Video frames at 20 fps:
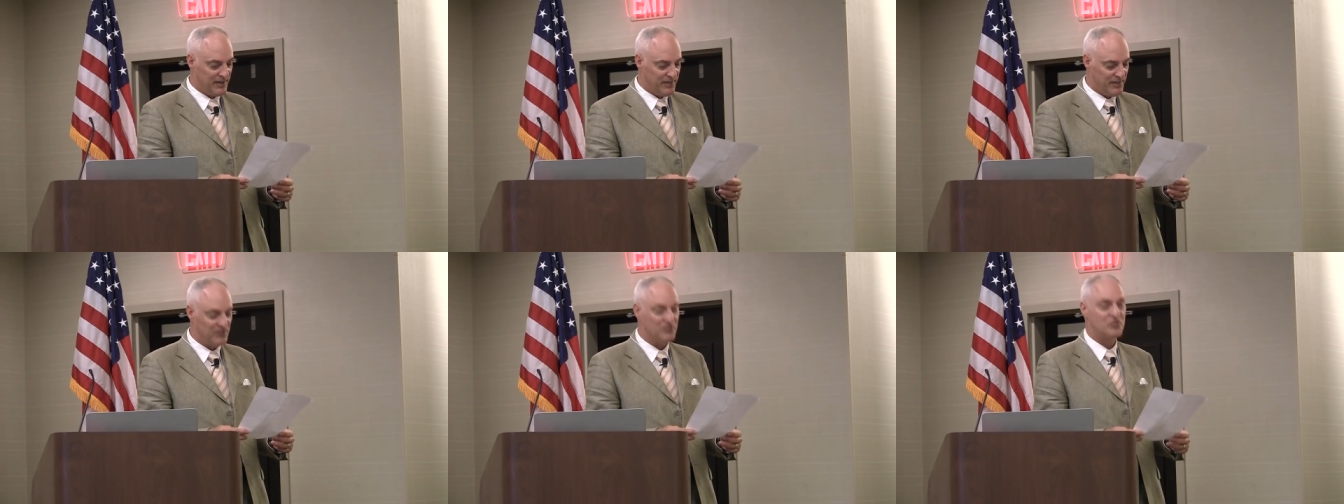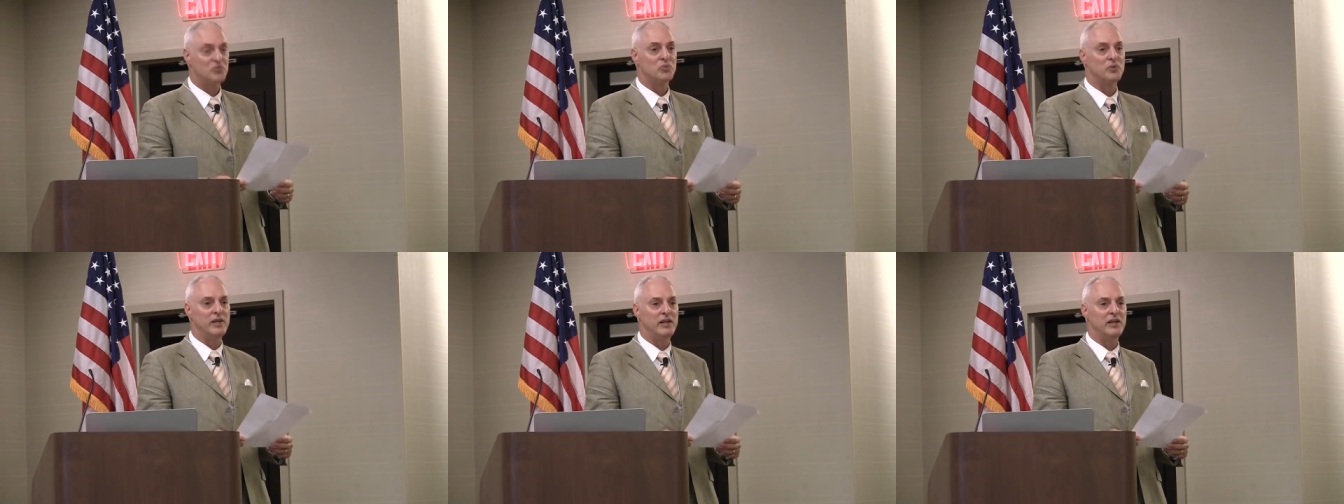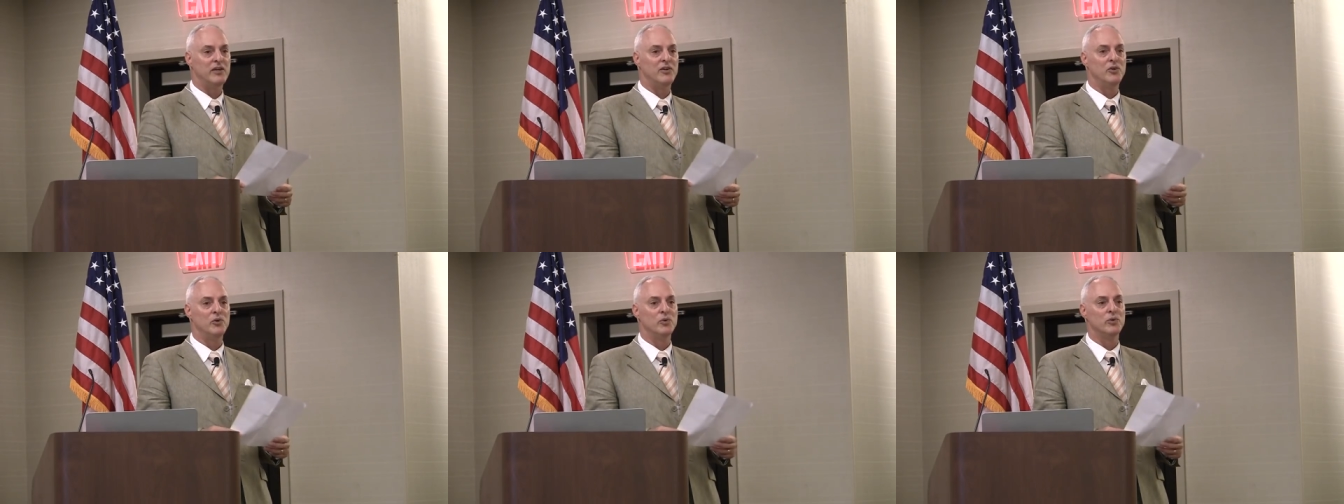this
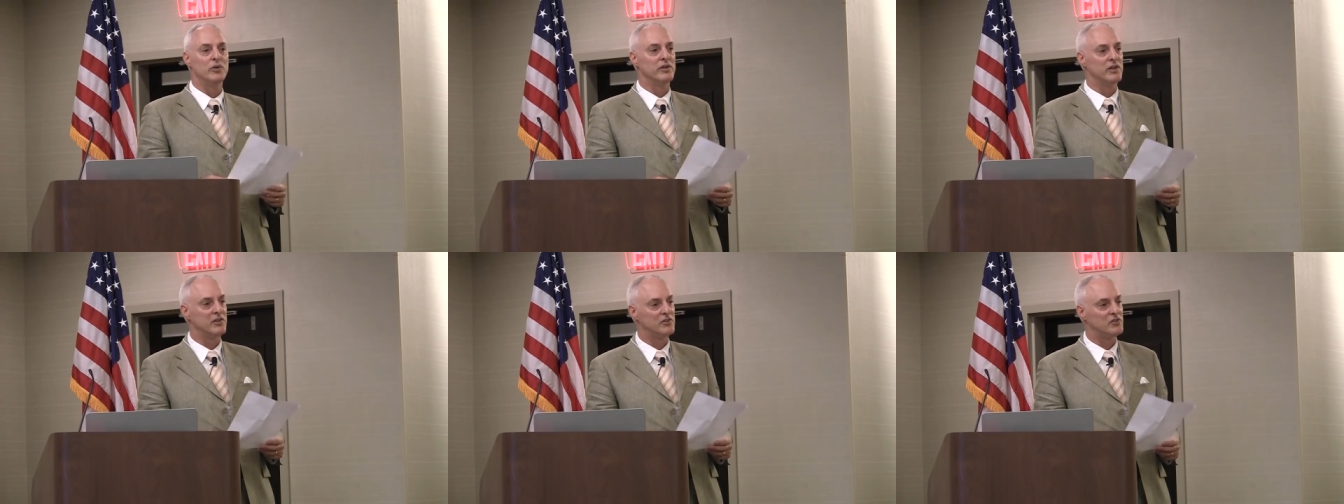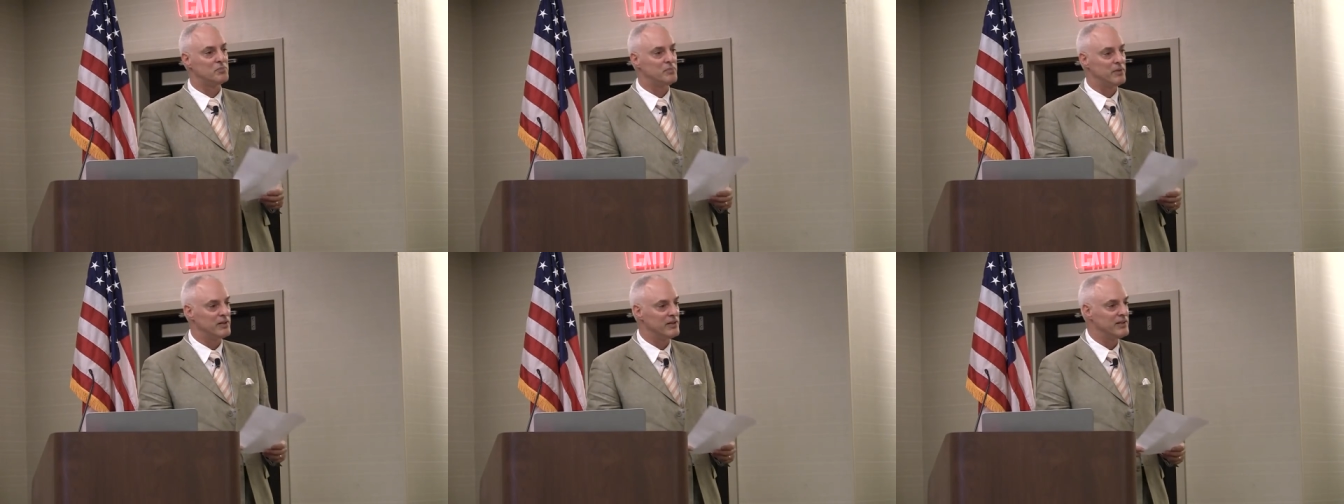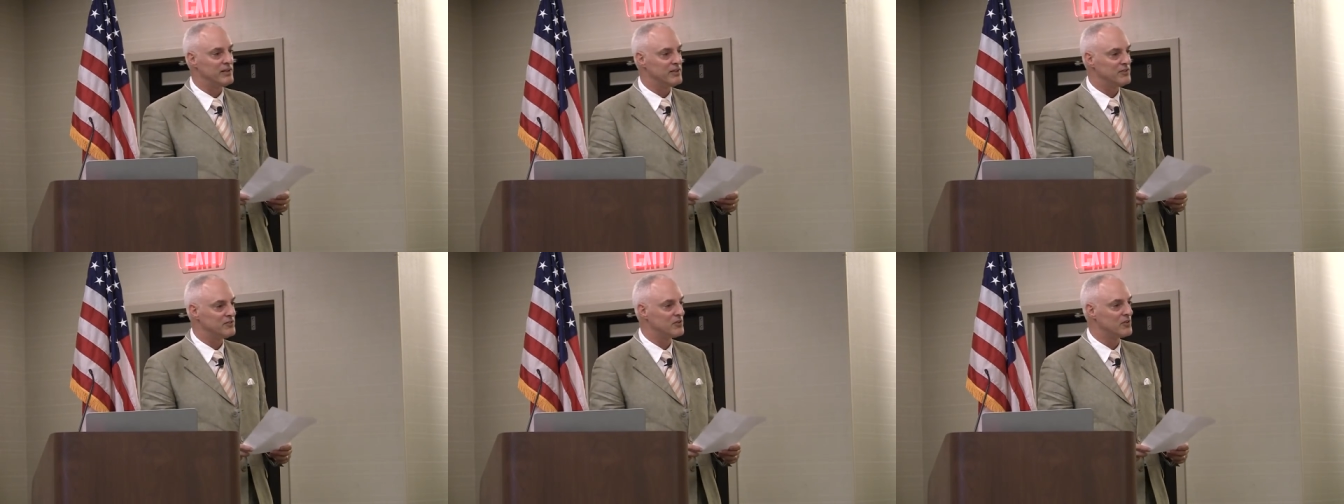week you will
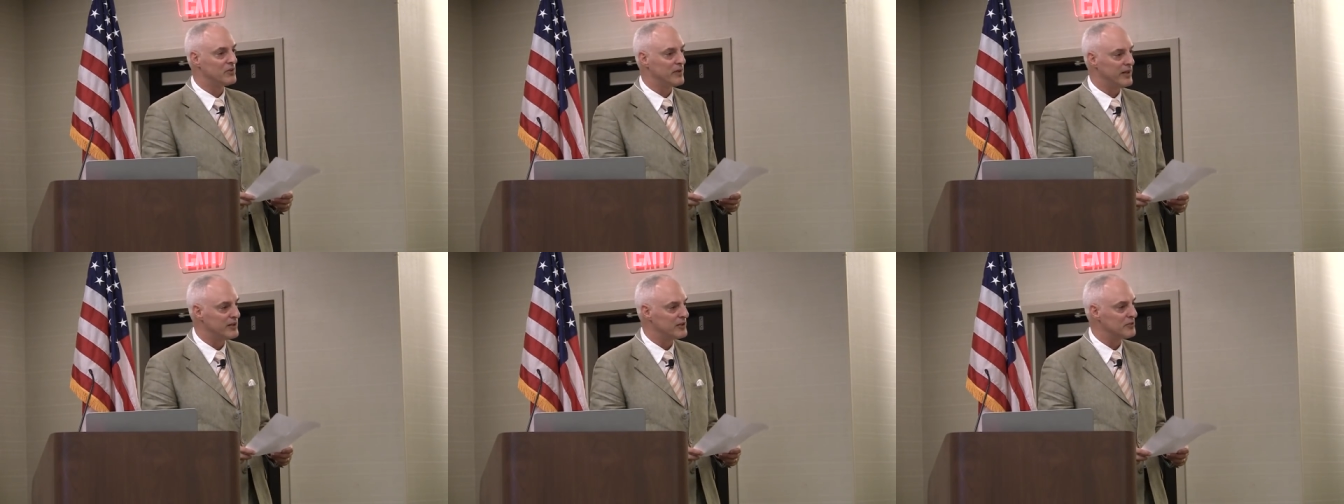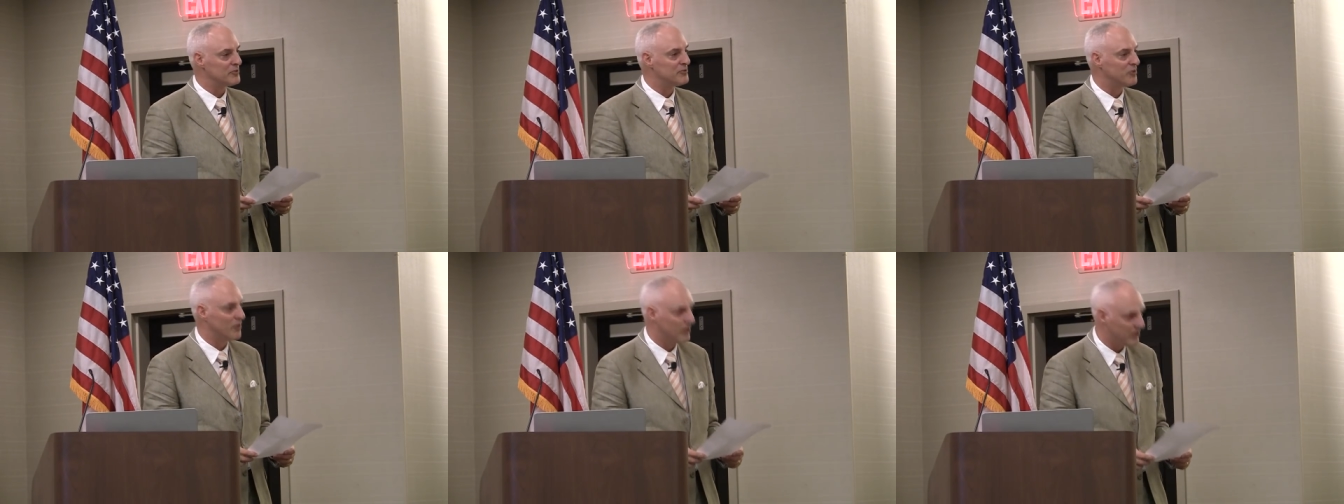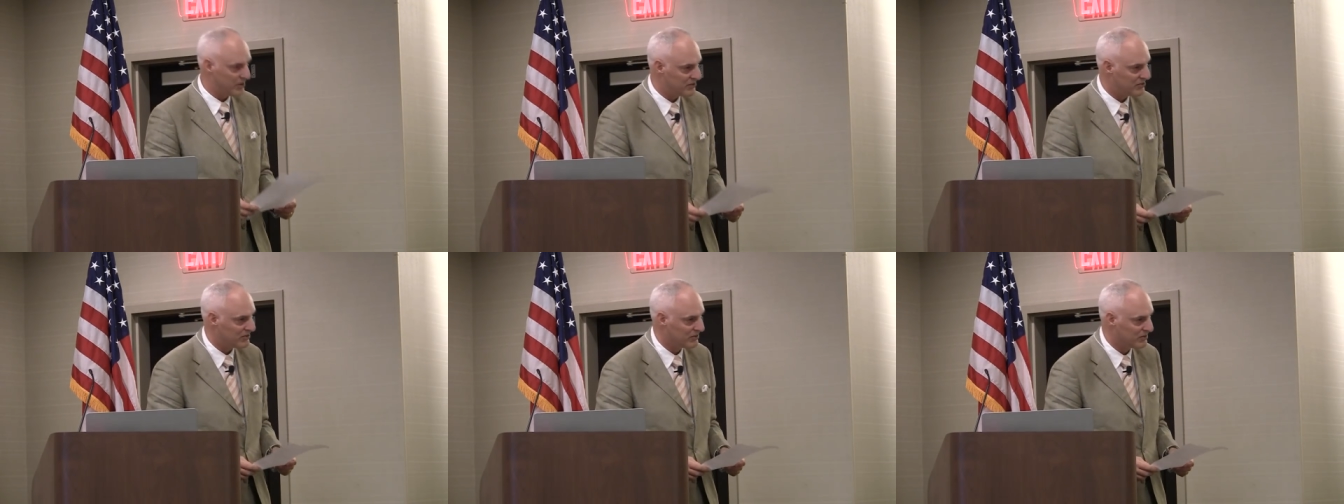experience greater
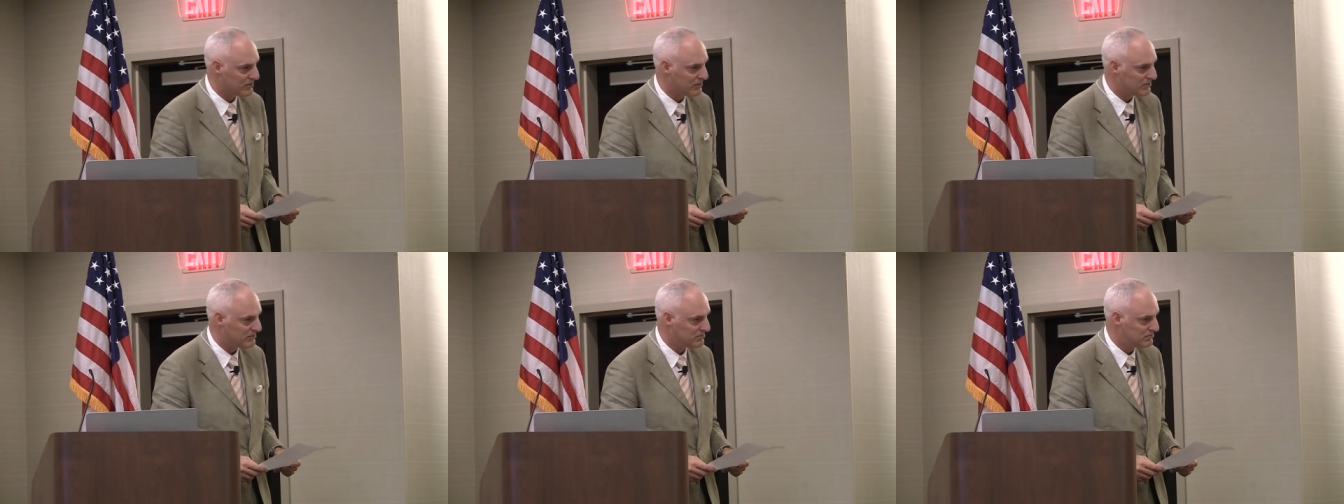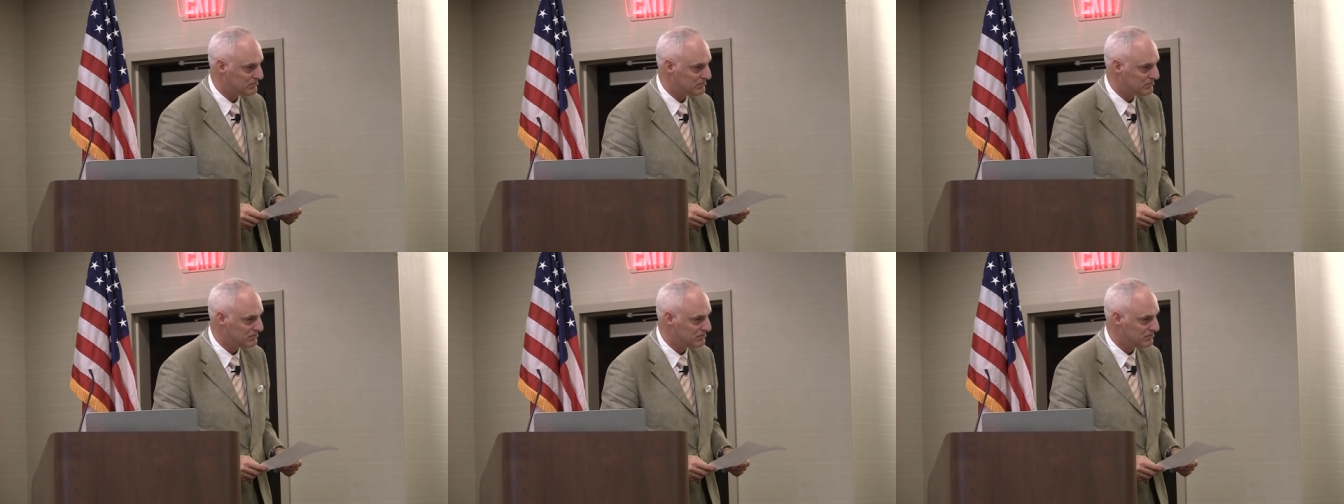fortitude.